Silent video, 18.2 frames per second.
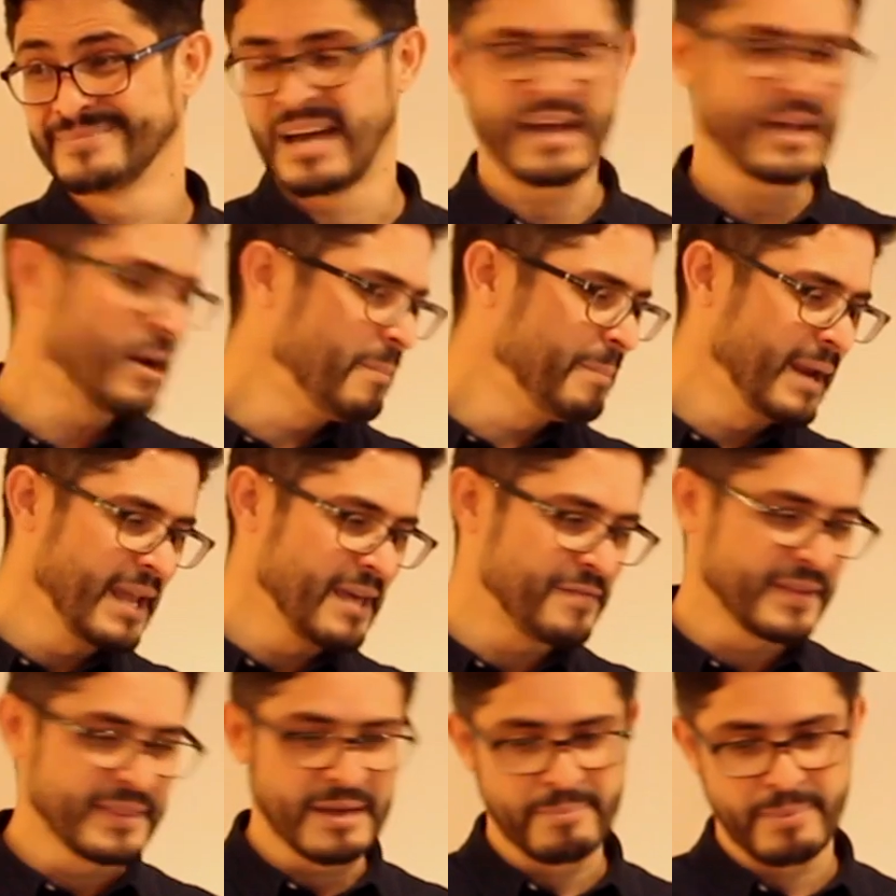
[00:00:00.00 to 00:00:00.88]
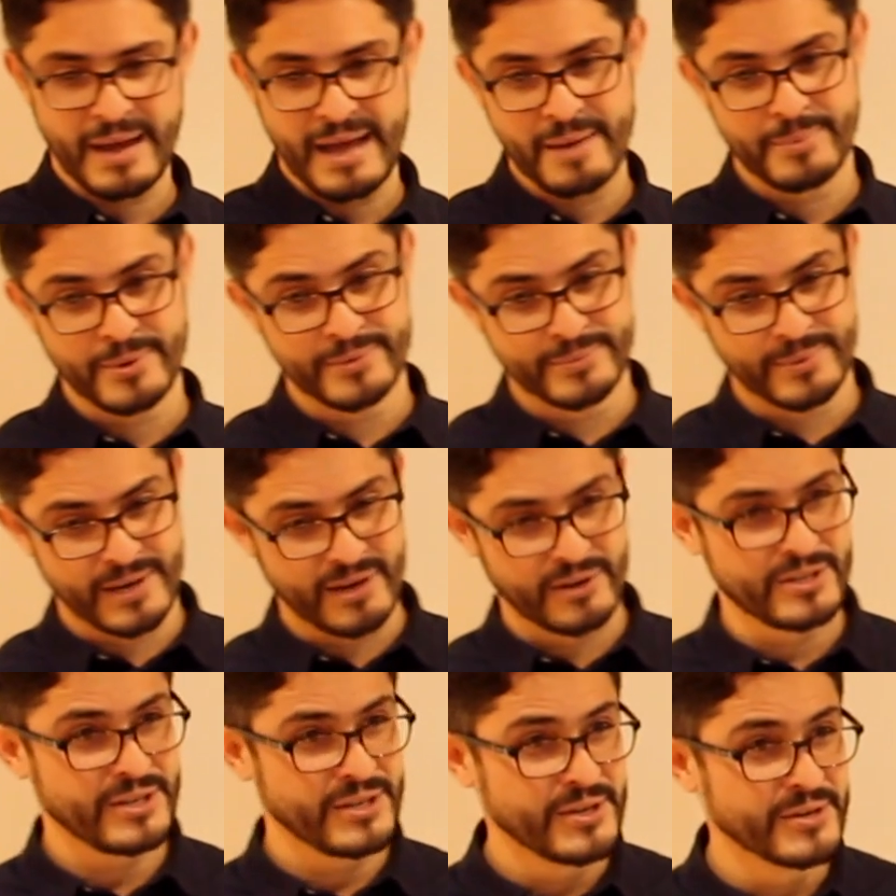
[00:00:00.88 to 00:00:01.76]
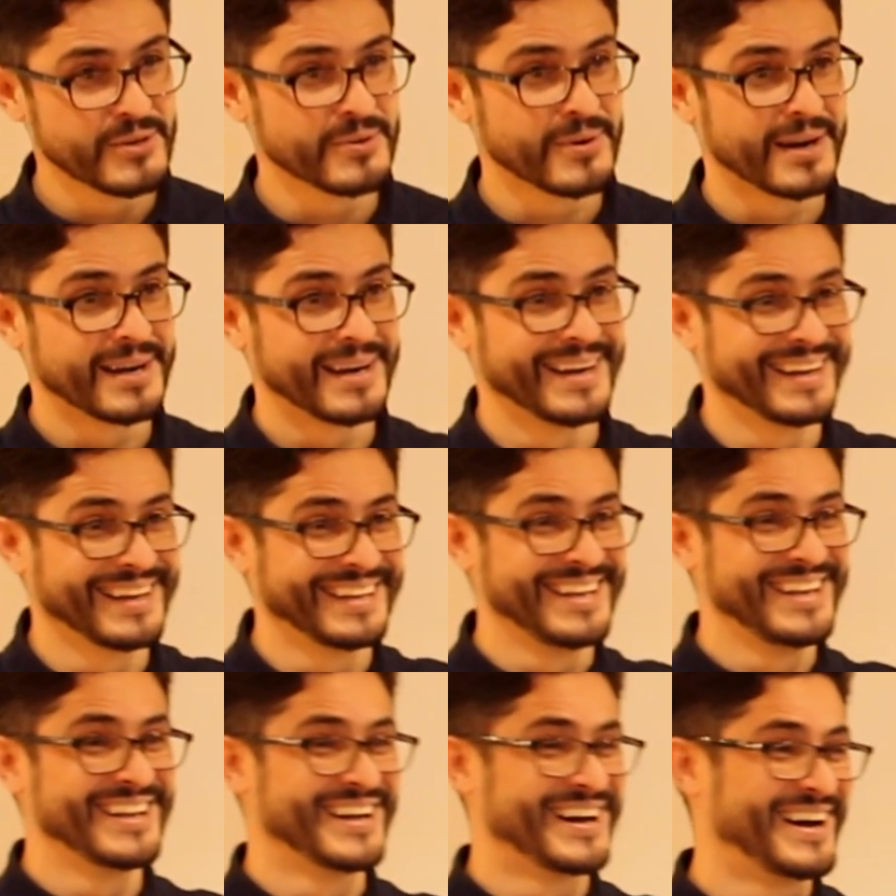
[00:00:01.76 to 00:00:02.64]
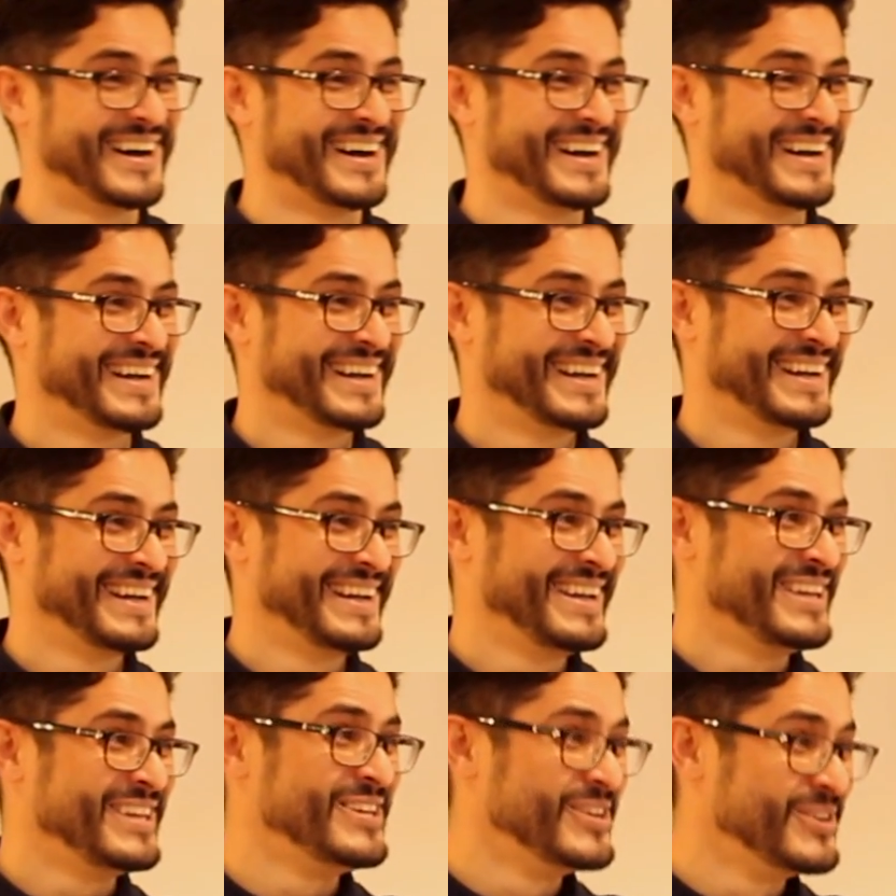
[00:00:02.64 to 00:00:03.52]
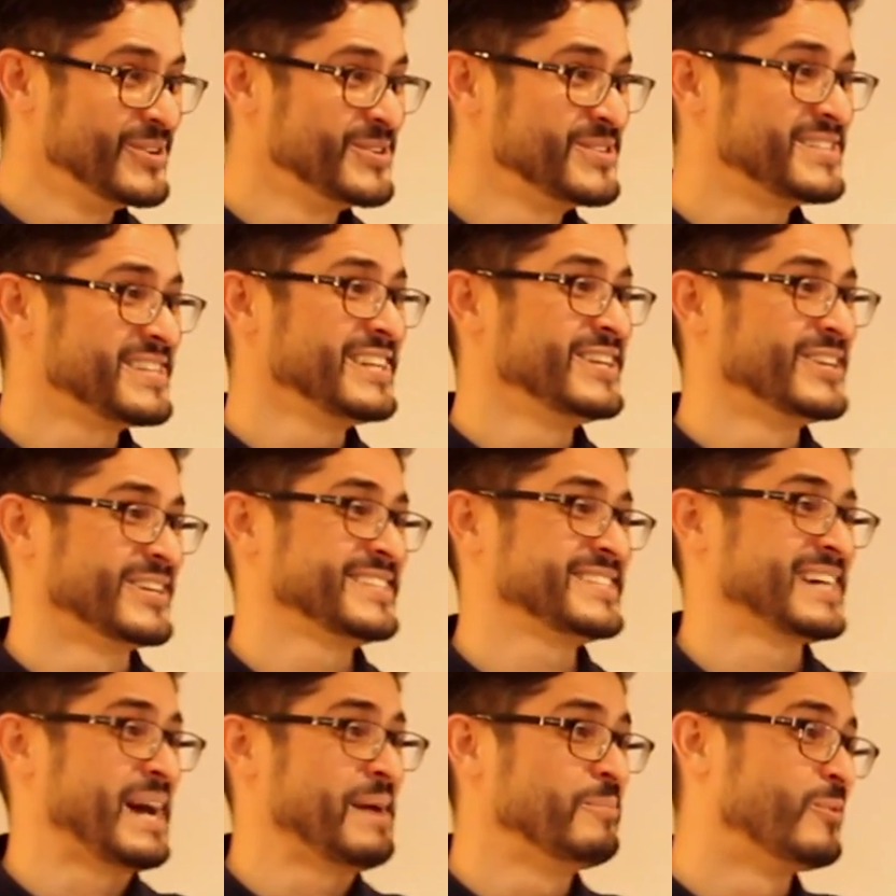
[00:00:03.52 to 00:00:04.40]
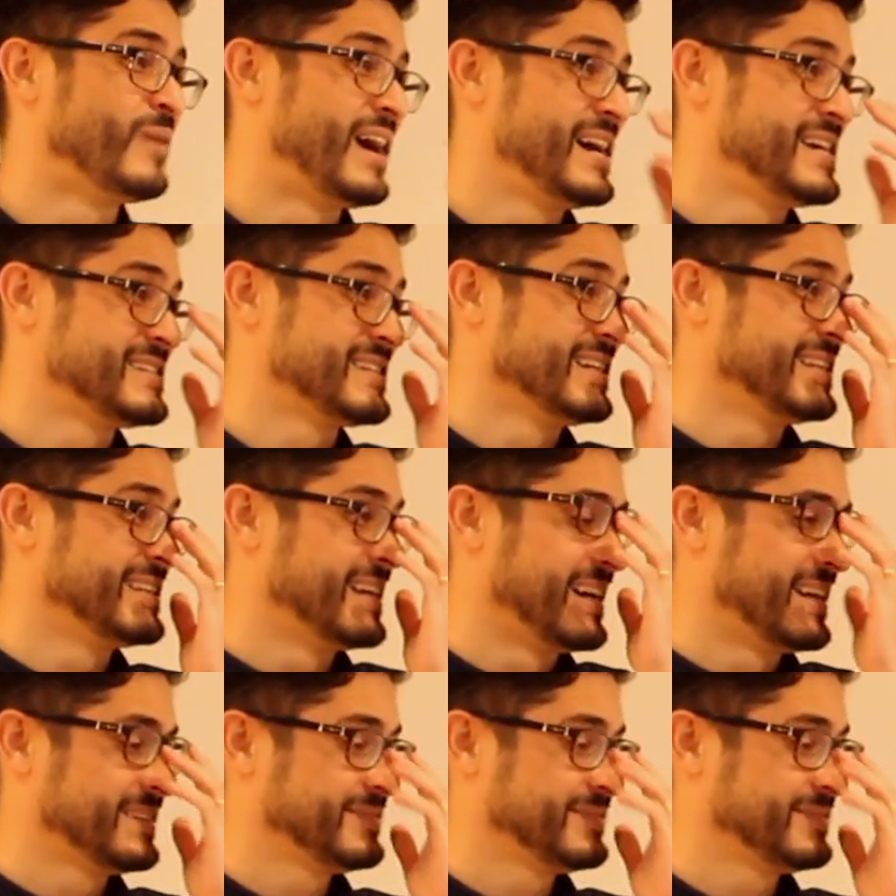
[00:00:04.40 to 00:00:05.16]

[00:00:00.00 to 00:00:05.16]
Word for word: I don't believe in the Bible. Well, you are not using your time wisely.